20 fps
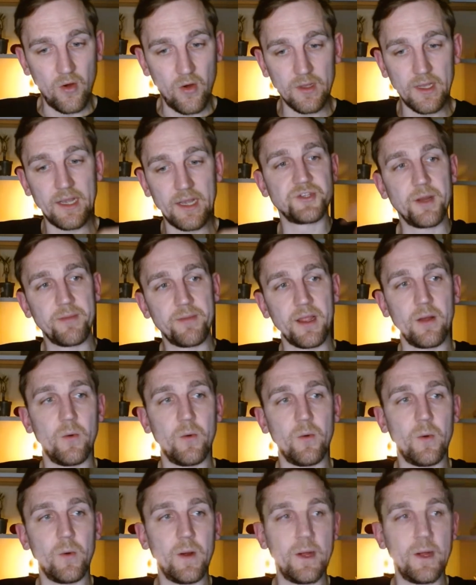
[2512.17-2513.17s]
online store and
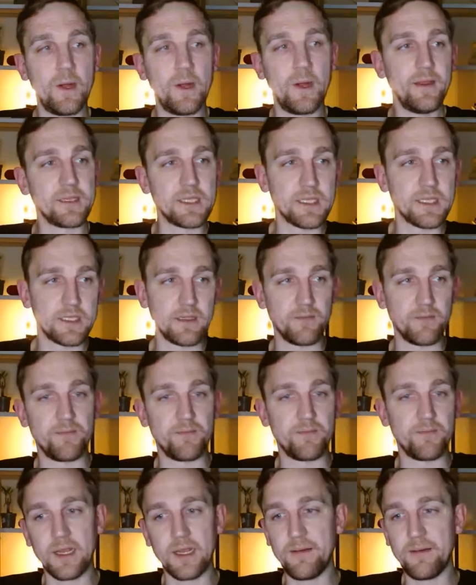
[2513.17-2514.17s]
jumping away.
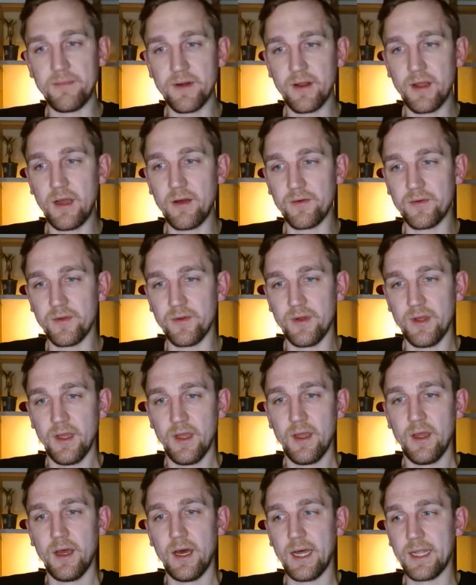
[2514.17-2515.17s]
This is a big number. How
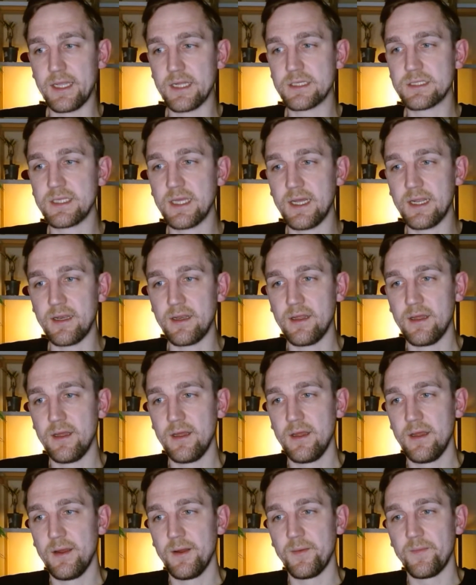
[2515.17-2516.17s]
to
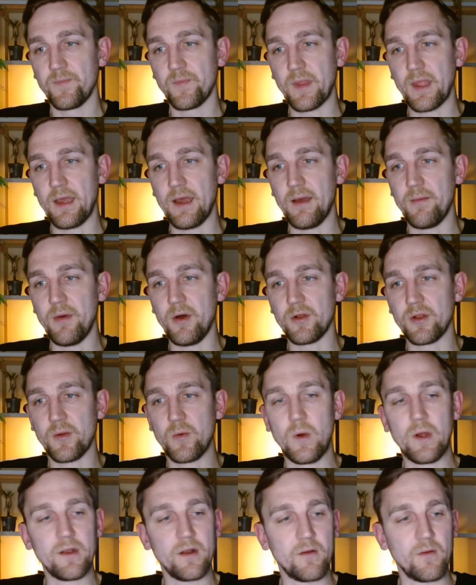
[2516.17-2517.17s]
understand
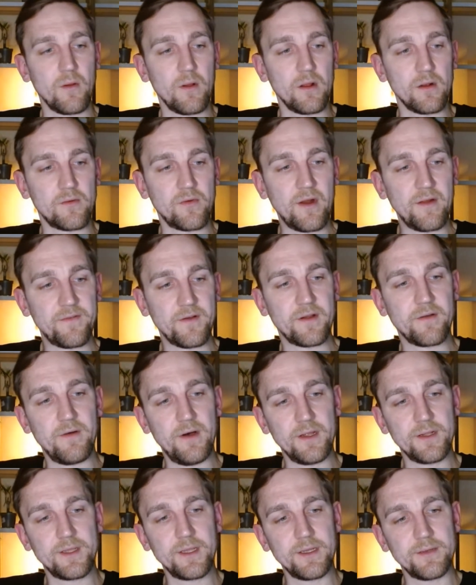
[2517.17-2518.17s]
about the traffic
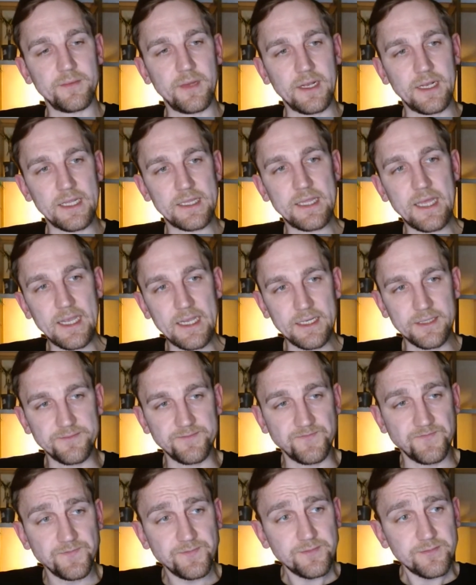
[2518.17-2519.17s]
quality, and the
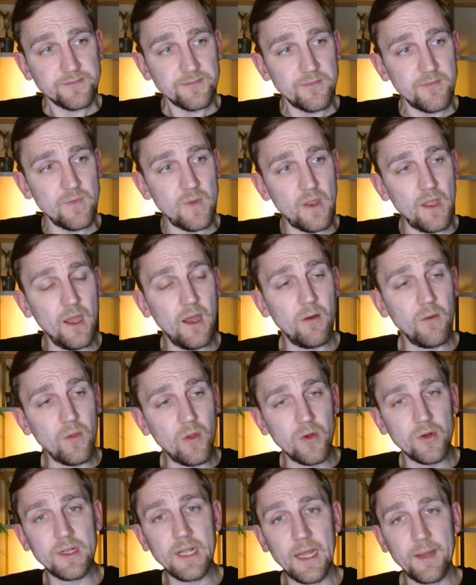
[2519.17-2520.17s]
second, how
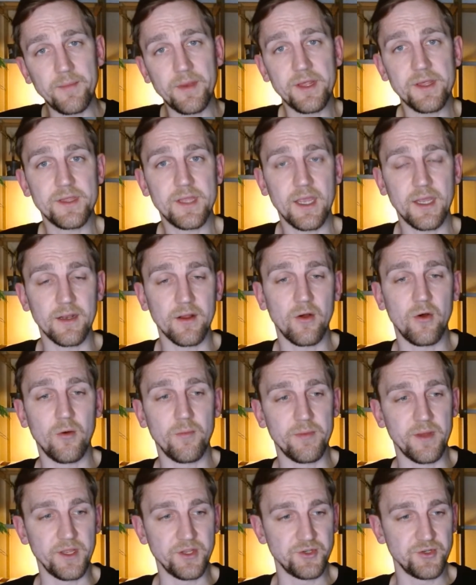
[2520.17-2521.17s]
long time they stay in the
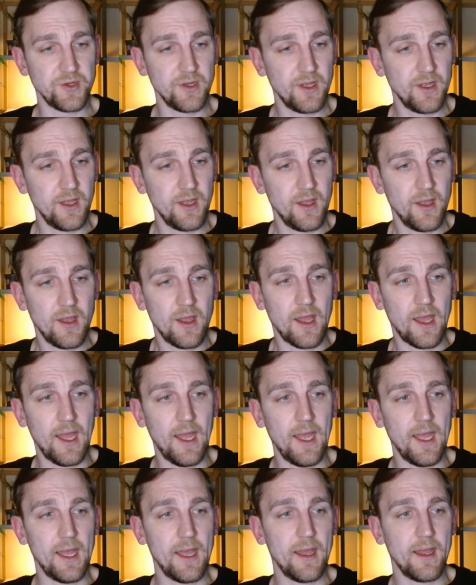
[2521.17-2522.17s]
homepage.
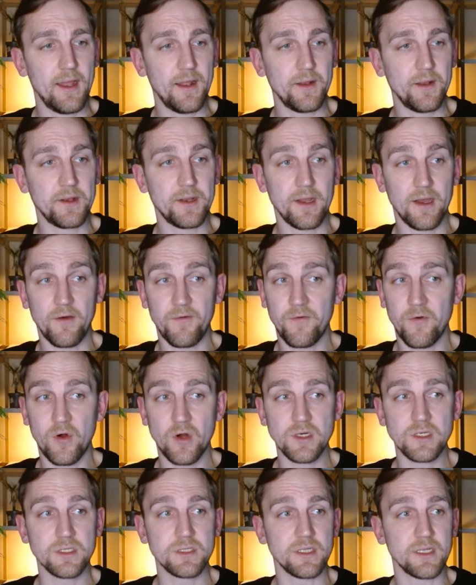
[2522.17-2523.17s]
And of
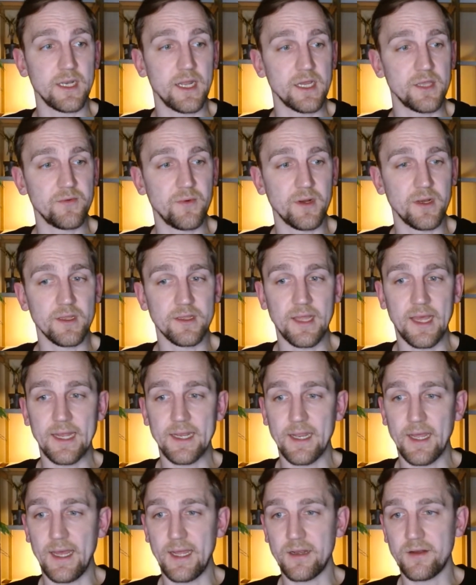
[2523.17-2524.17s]
course, the next one is
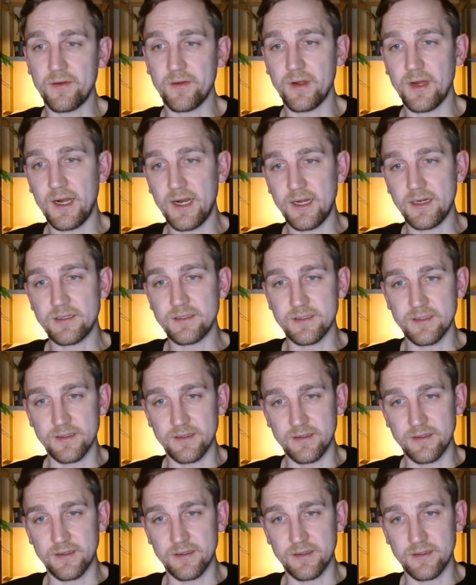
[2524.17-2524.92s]
add to carts,